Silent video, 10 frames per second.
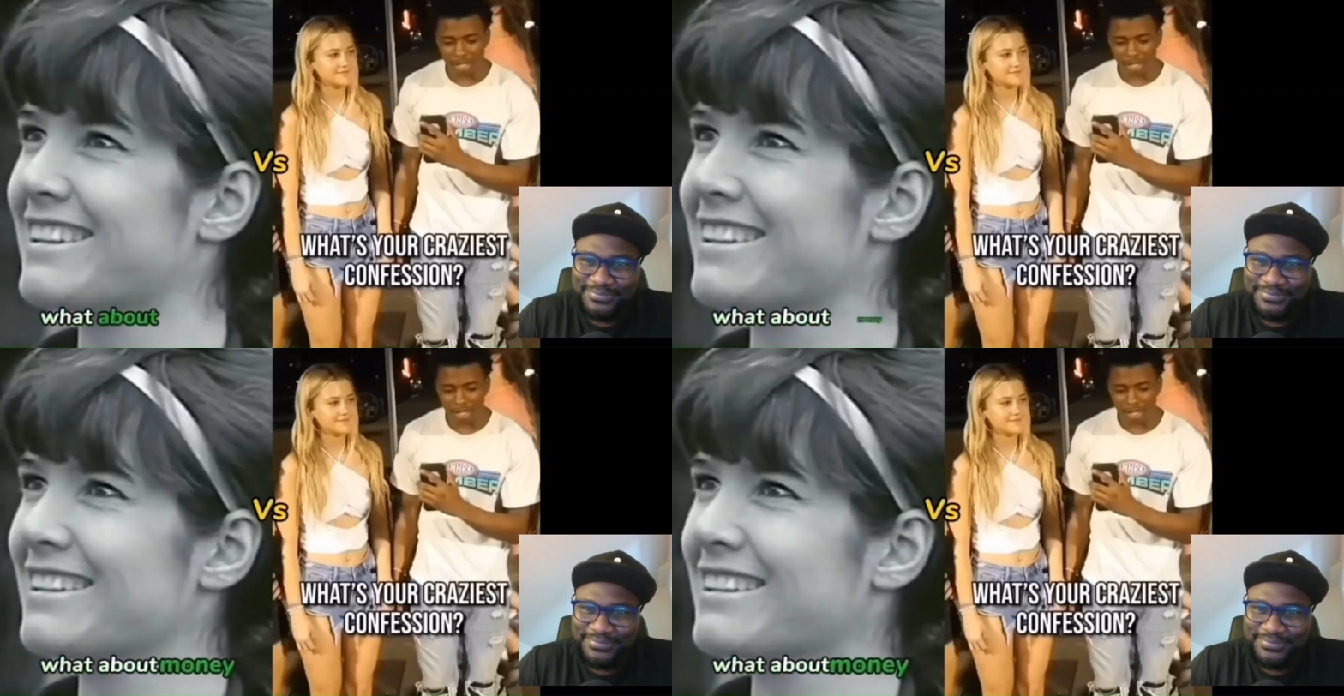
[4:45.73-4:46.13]

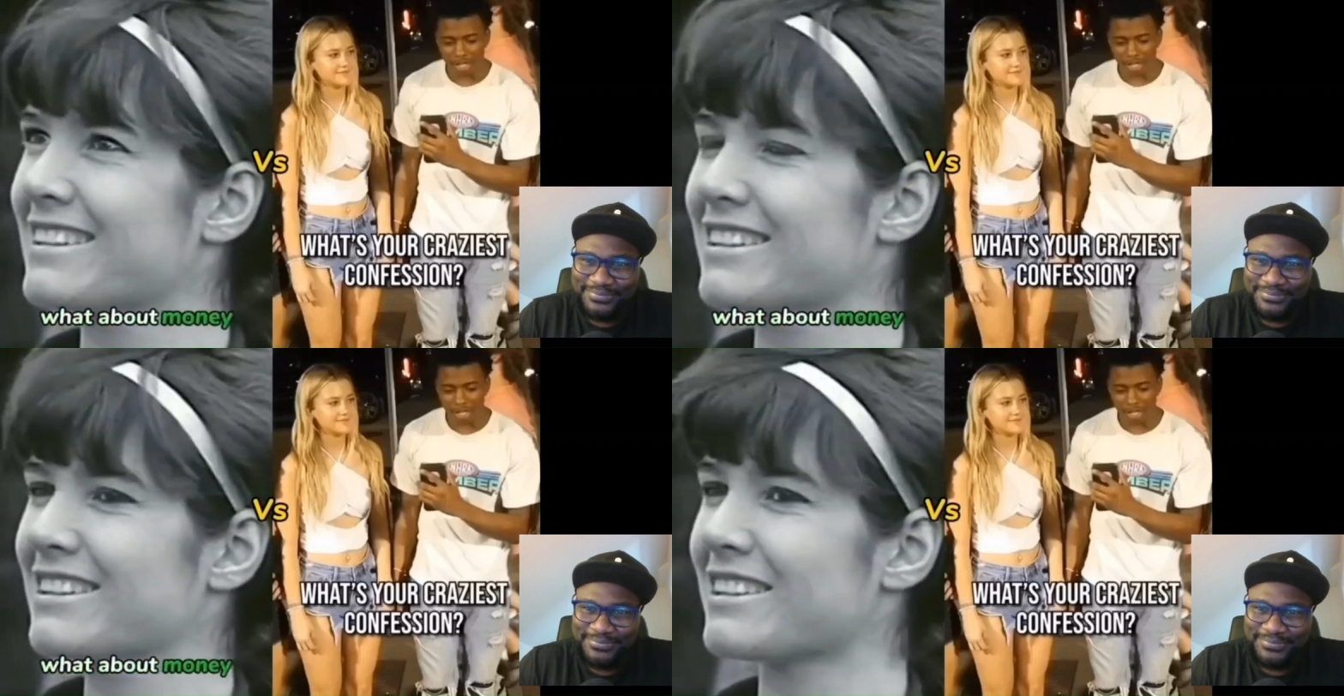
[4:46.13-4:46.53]
Speaker 1: money?
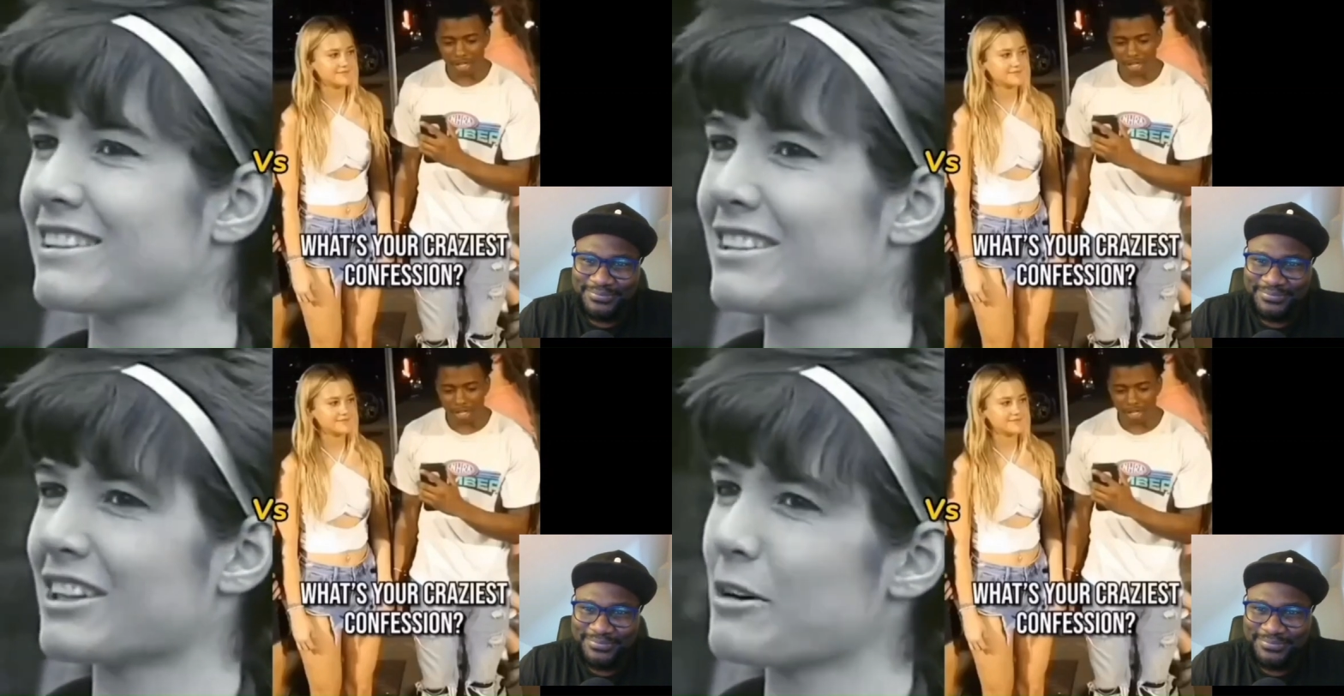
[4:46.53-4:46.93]

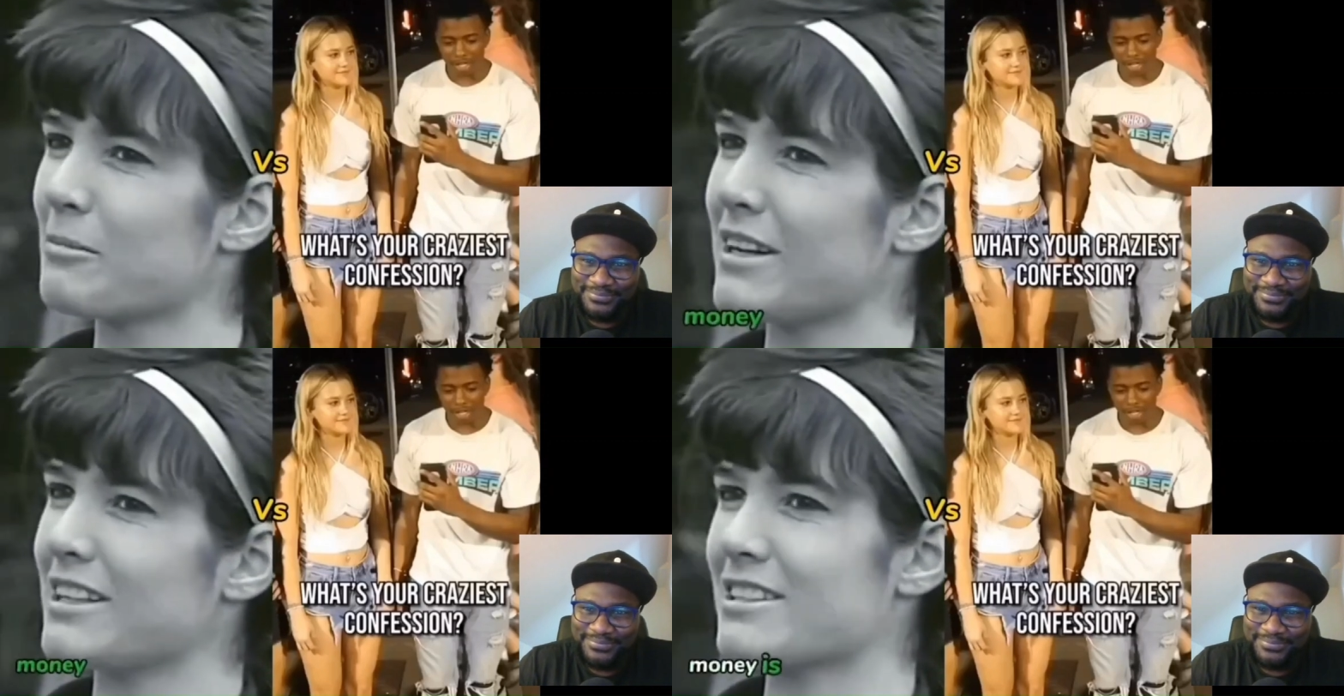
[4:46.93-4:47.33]

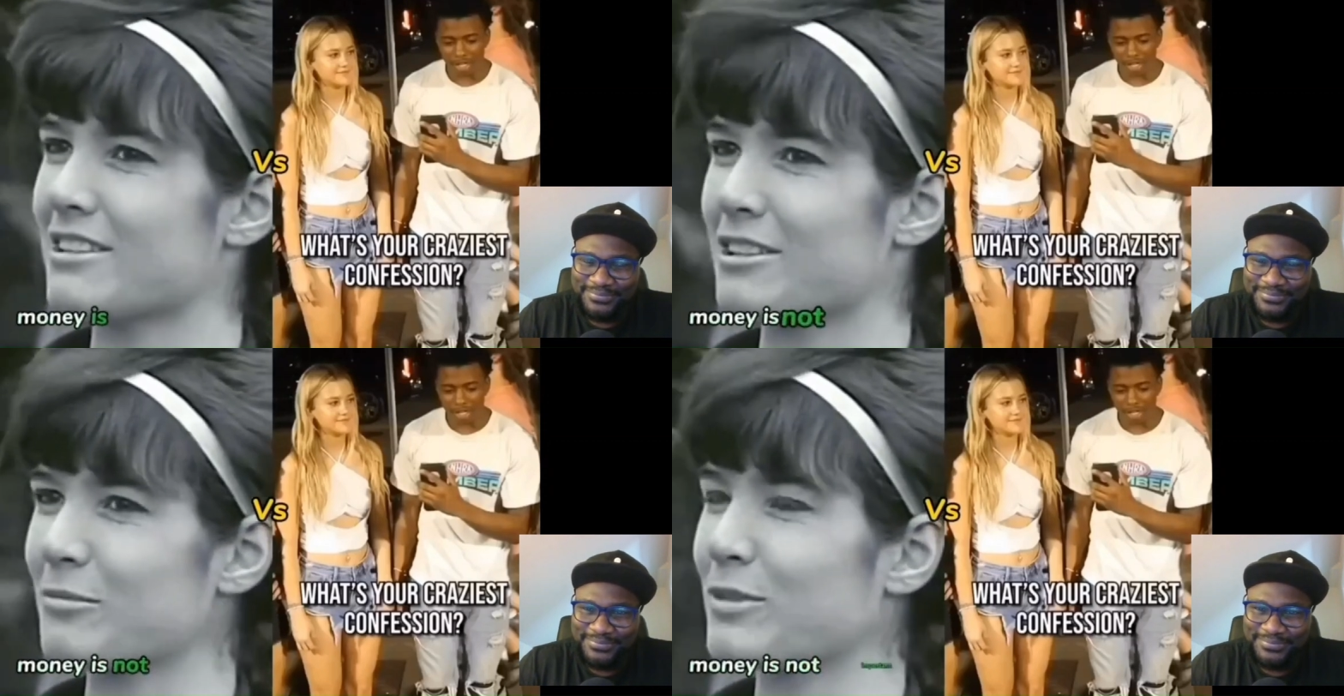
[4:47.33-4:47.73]

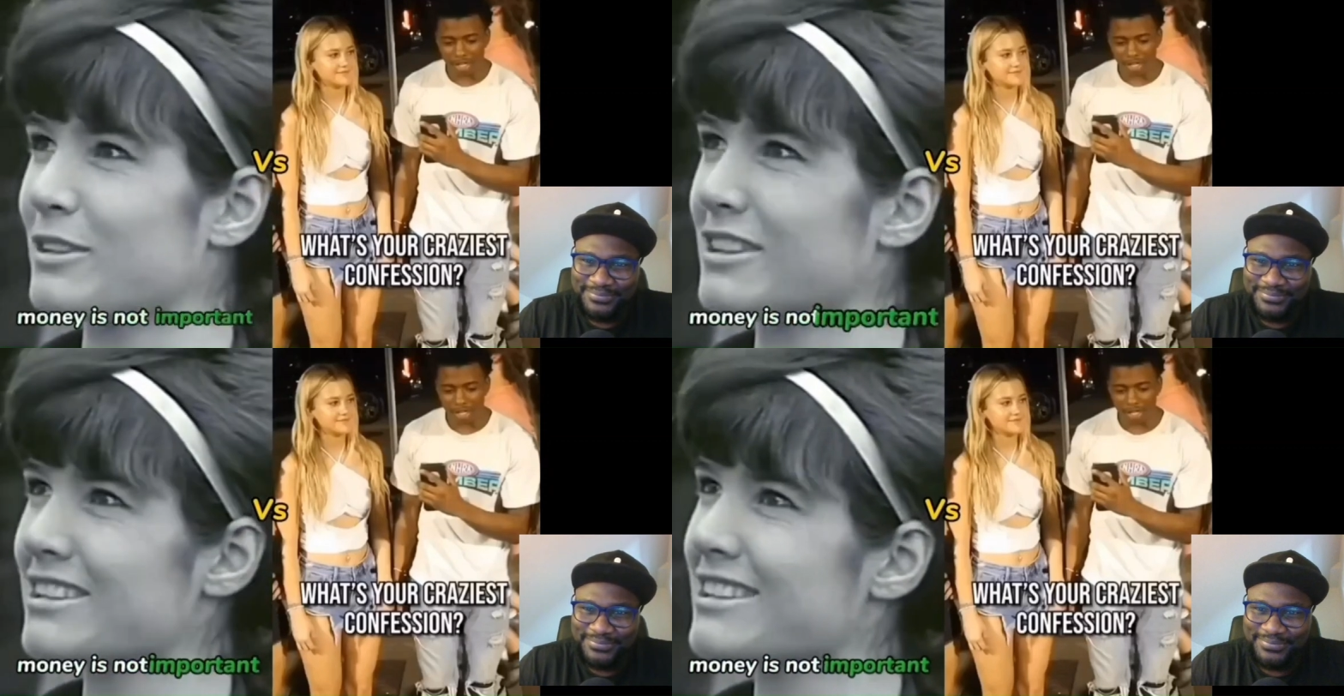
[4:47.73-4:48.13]
Money's not
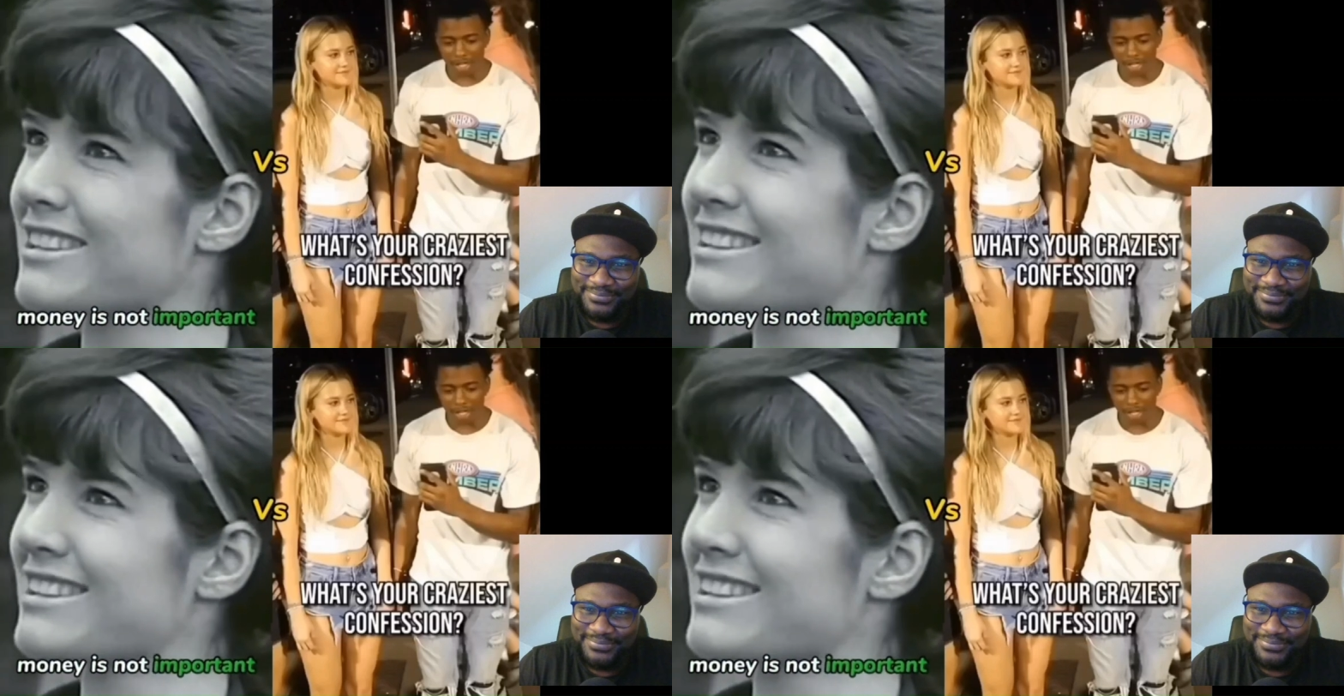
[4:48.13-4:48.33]
important.